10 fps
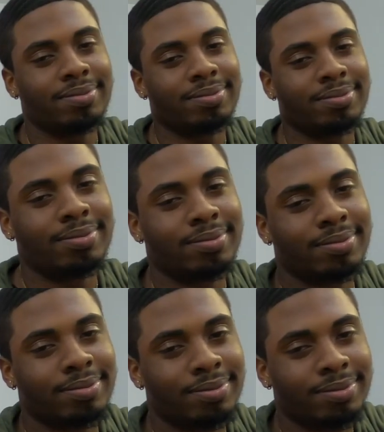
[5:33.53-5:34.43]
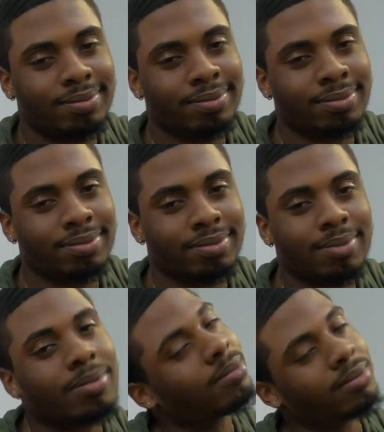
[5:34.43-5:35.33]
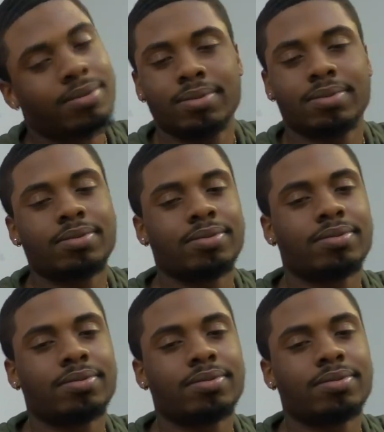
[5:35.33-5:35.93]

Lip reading: No words are spoken by the person on screen.